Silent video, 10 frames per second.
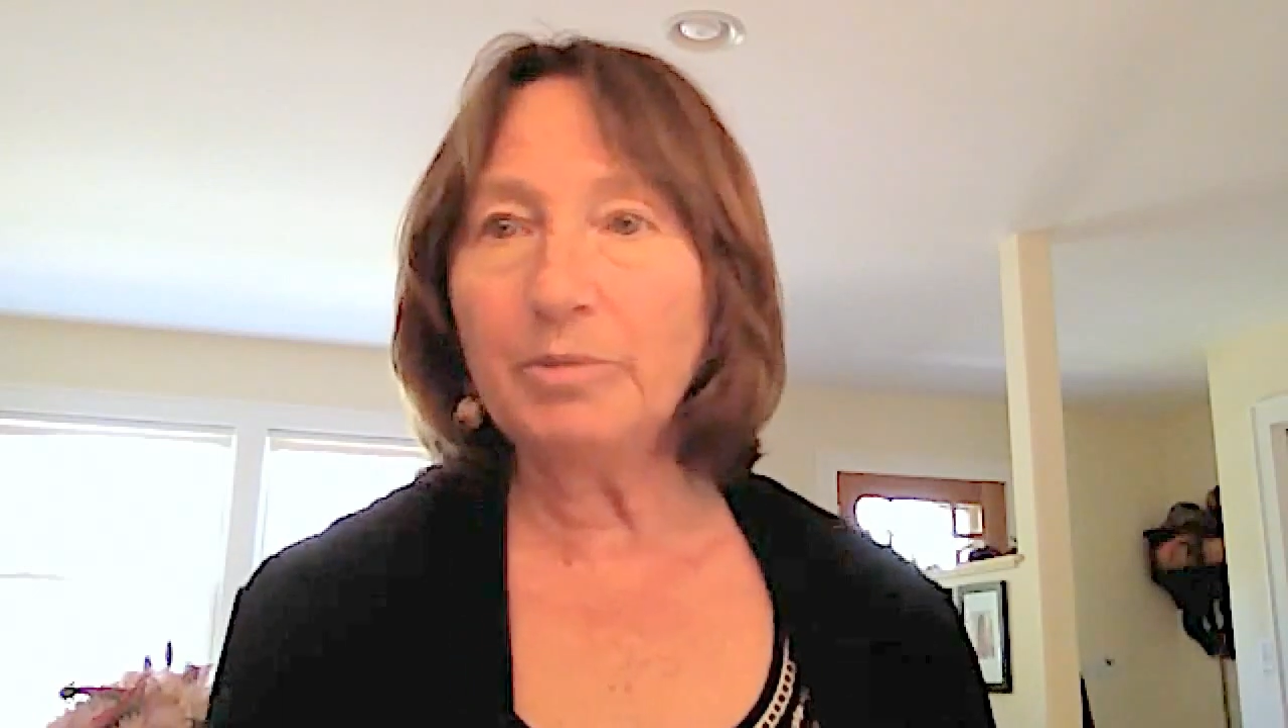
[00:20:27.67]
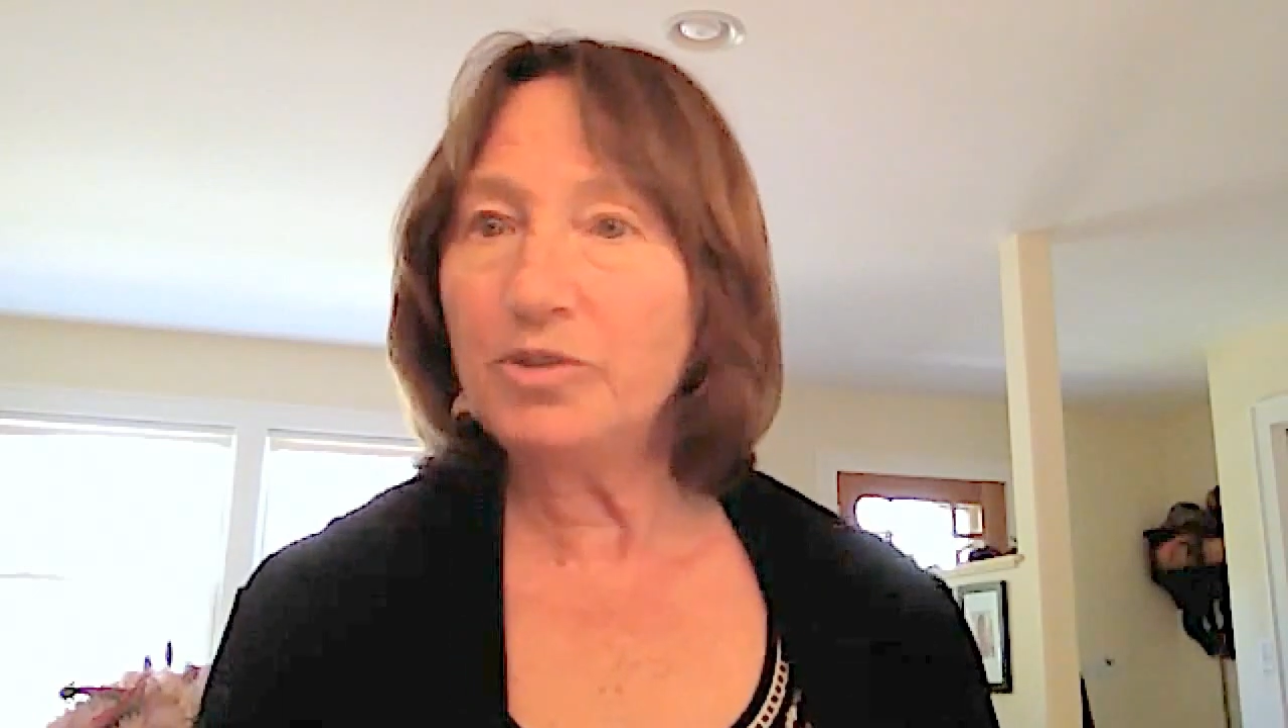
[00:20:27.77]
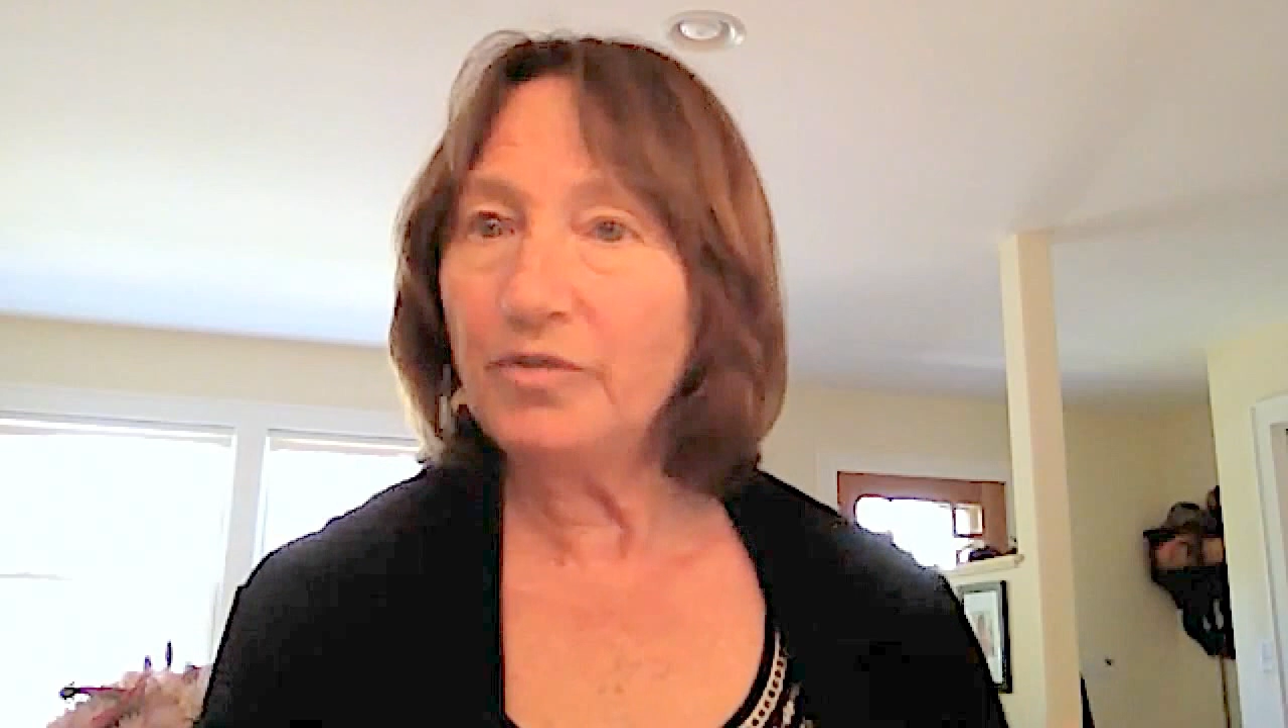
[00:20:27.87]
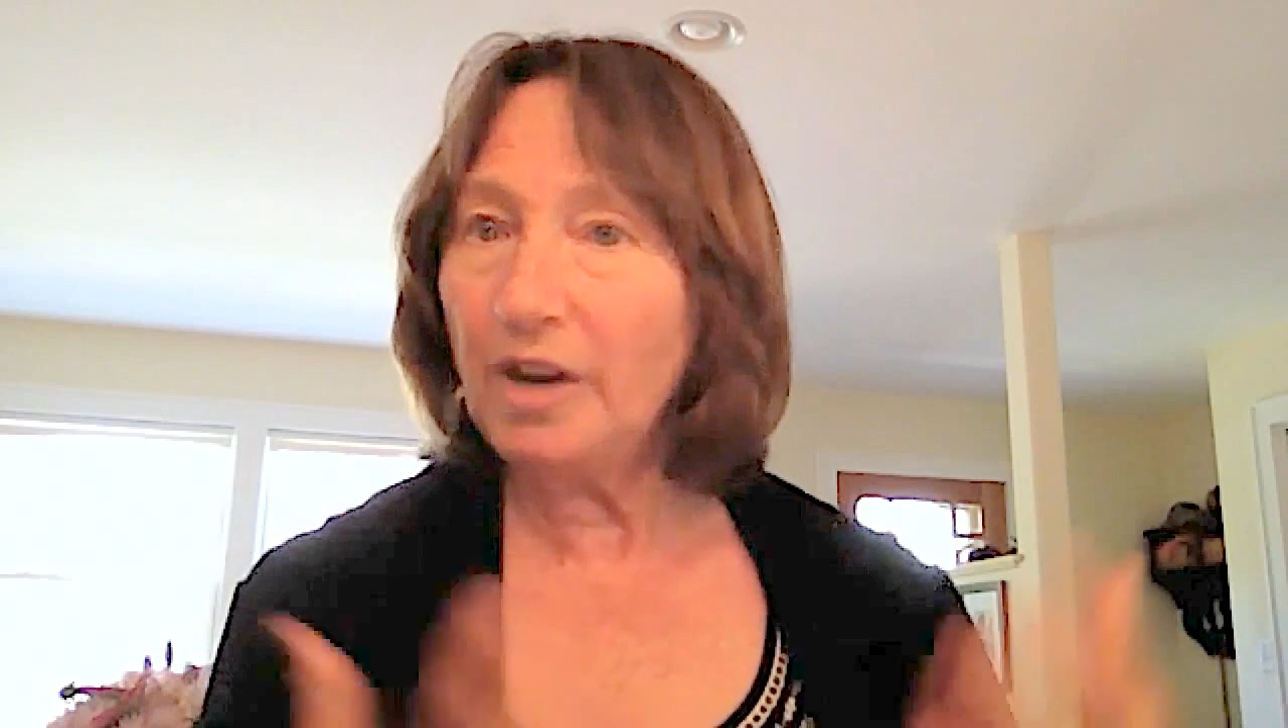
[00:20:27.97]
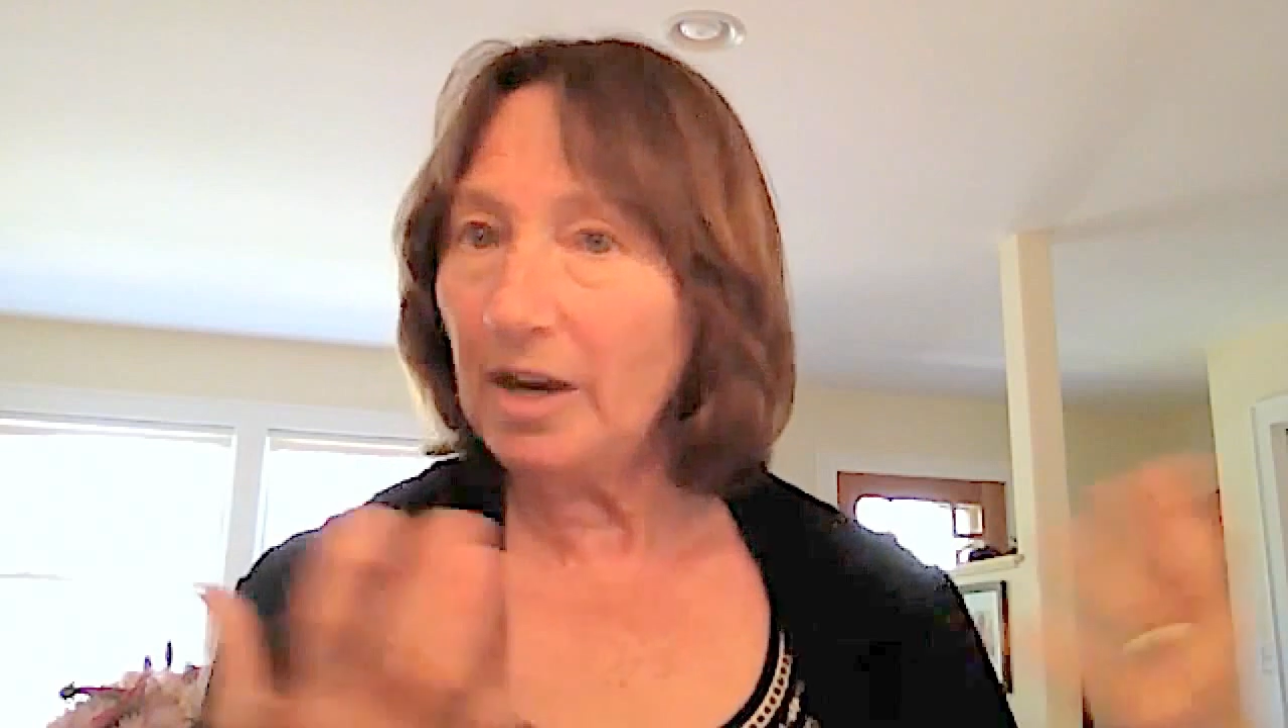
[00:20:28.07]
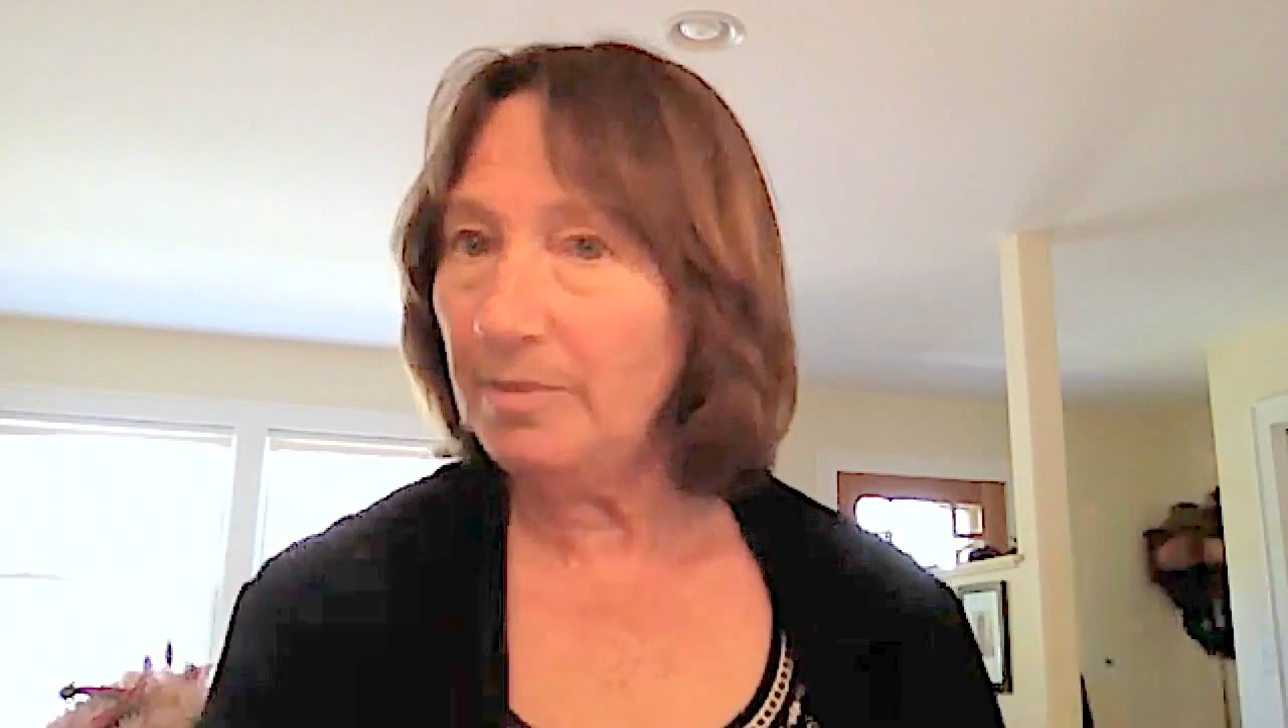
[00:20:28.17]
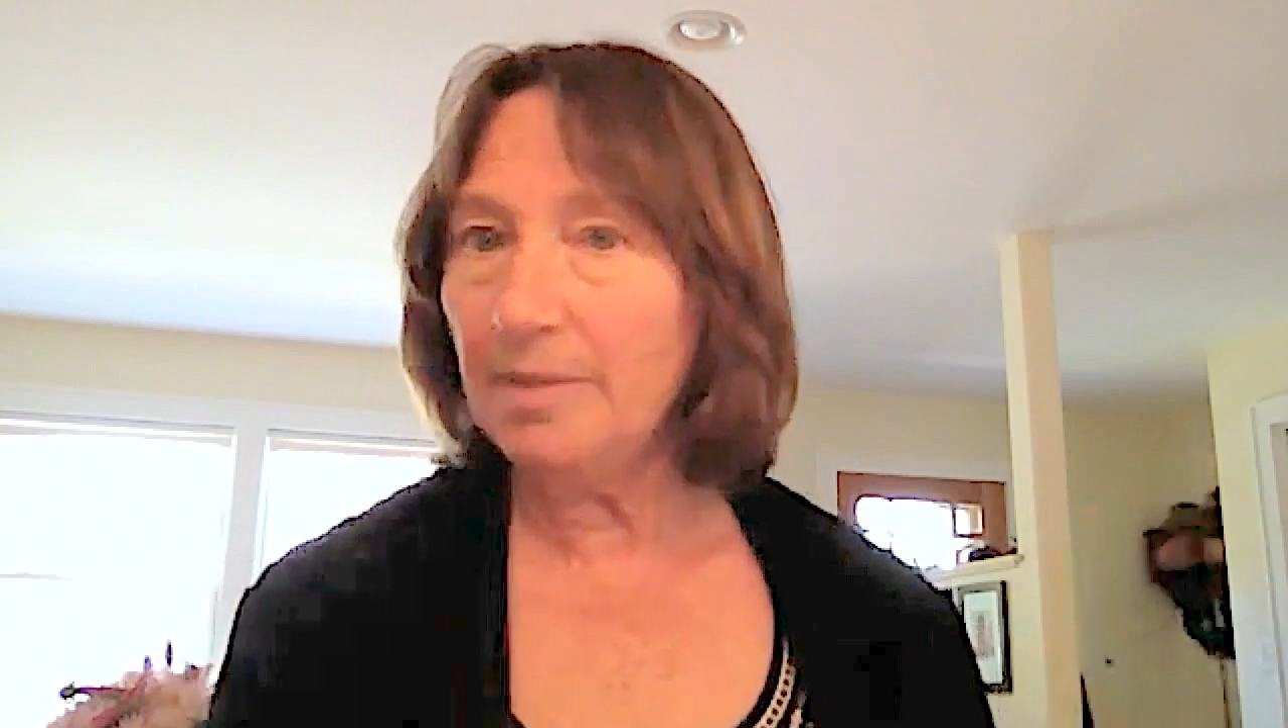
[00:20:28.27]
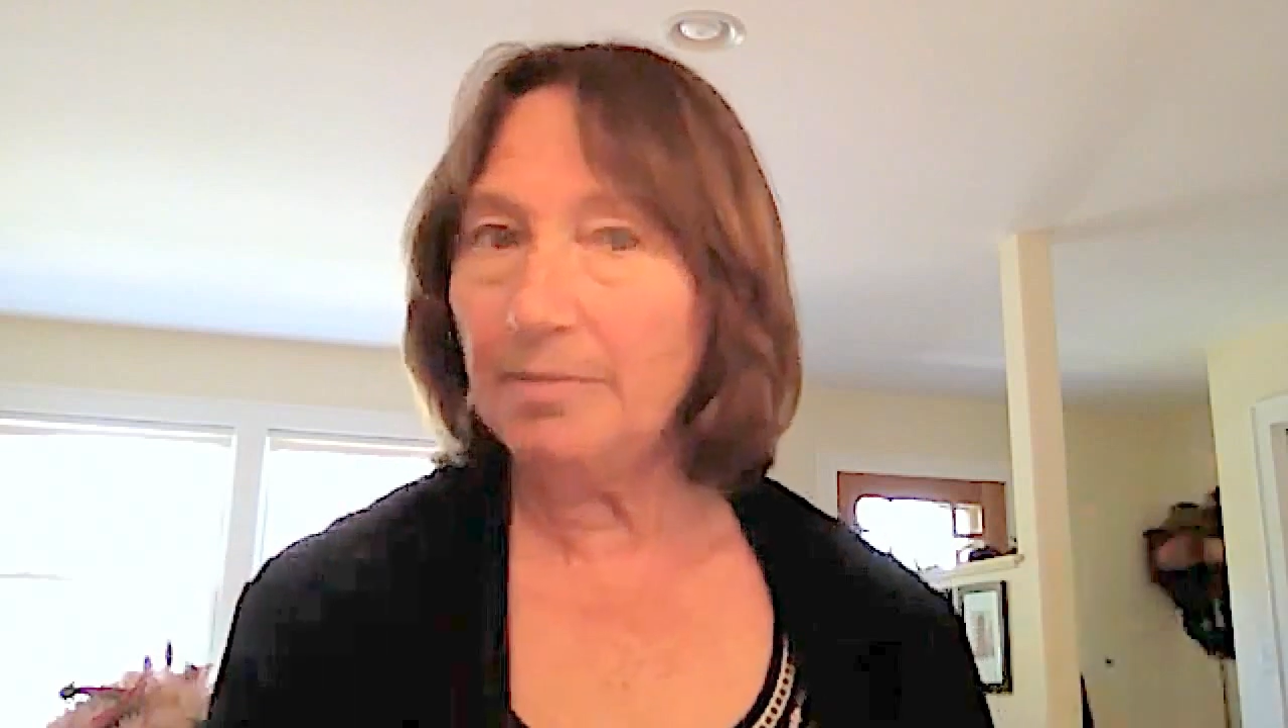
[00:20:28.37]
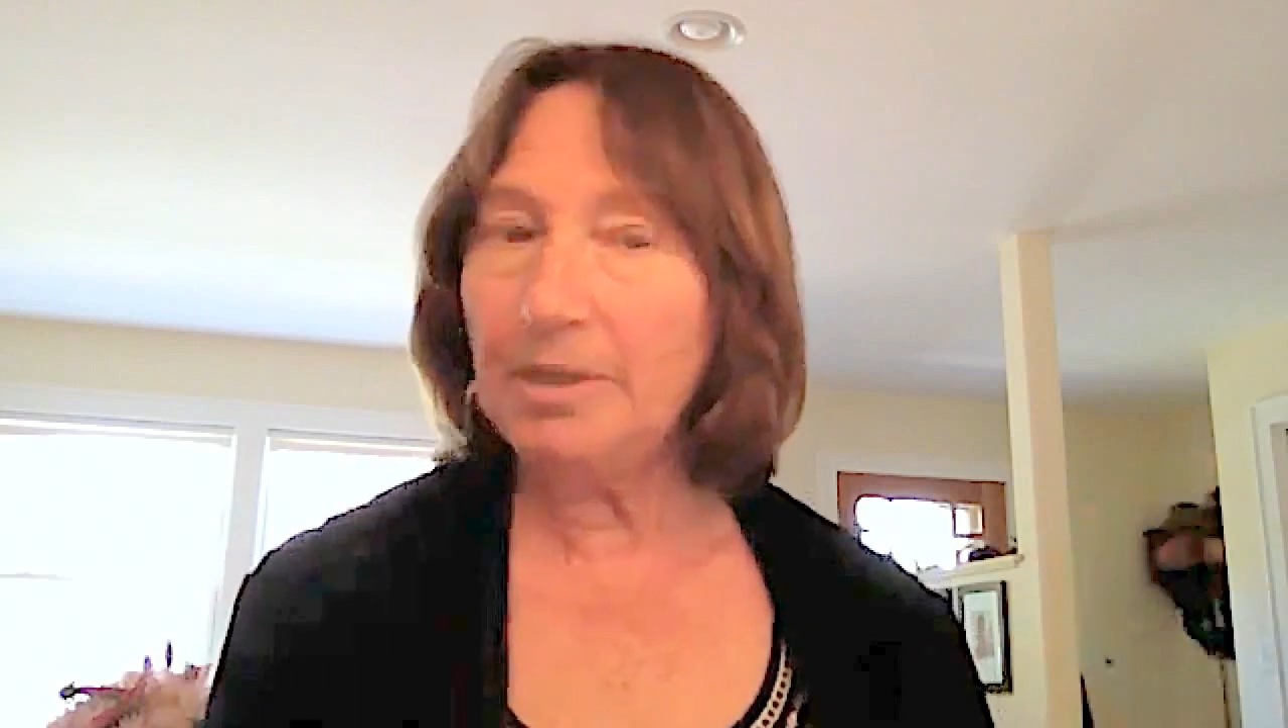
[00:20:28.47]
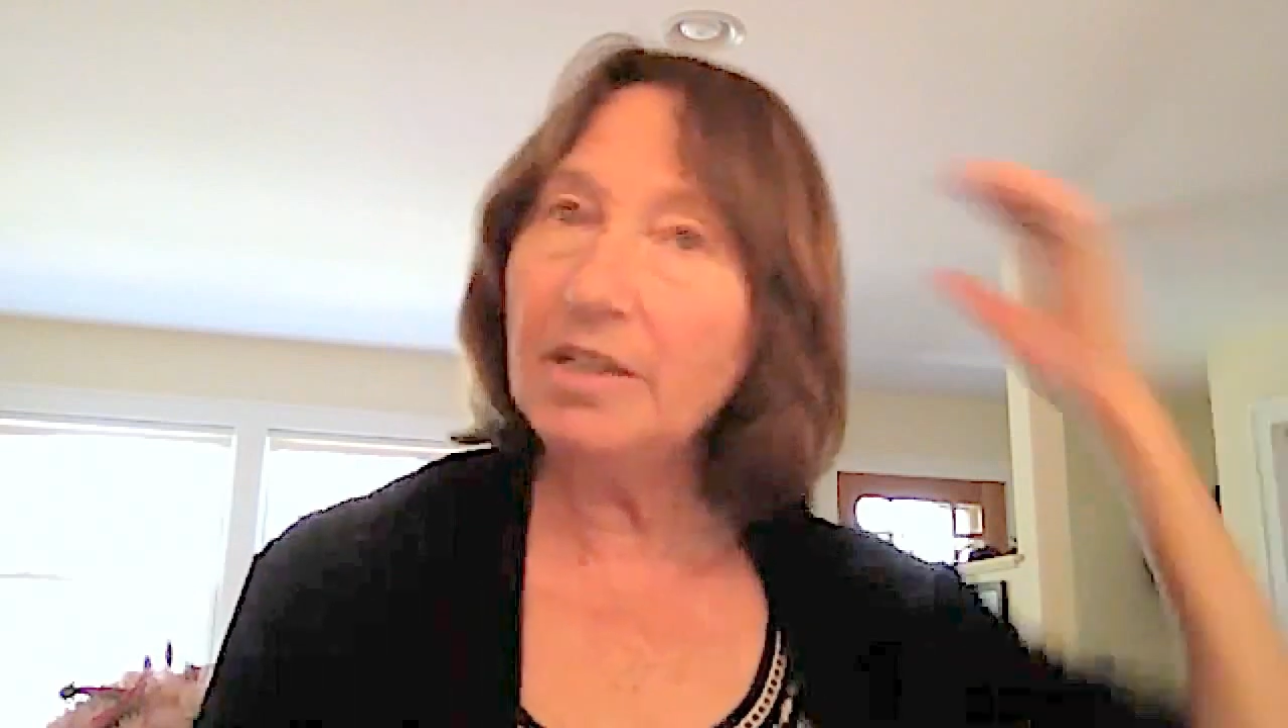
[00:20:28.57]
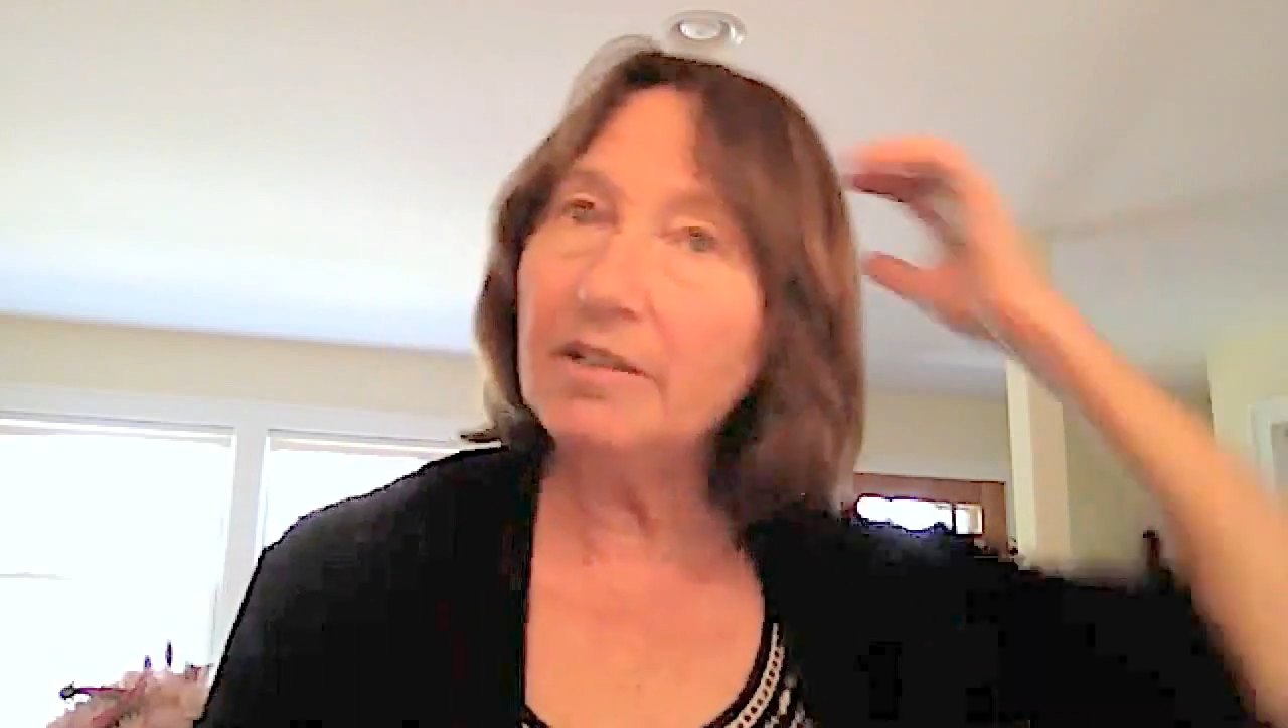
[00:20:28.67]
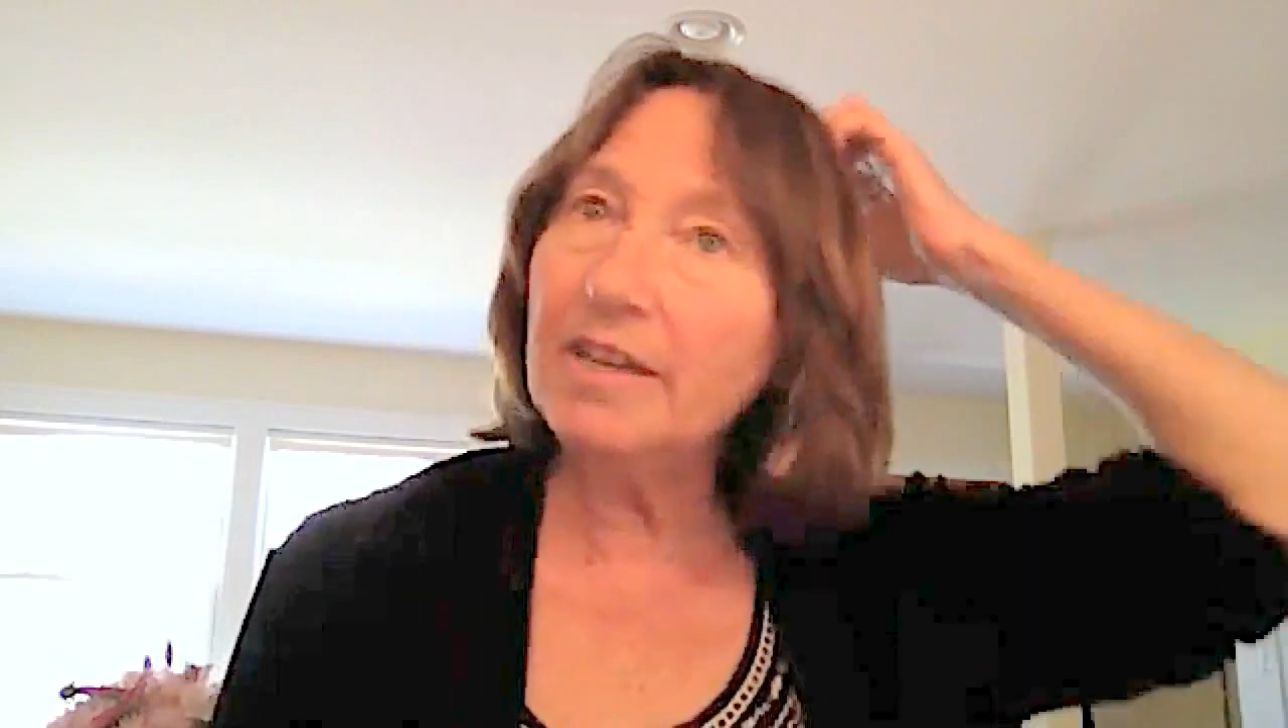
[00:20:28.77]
but you've got to be up in the air.